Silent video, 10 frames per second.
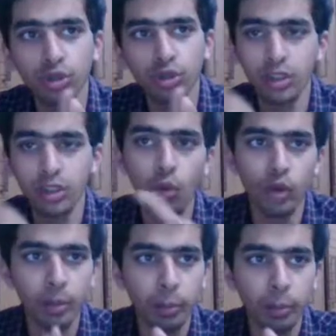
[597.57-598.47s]
you in the
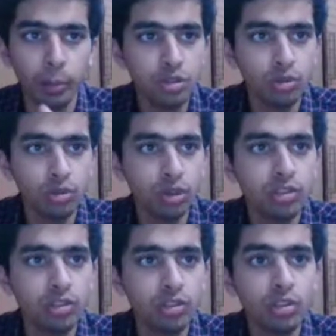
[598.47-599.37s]
code compiler studio is the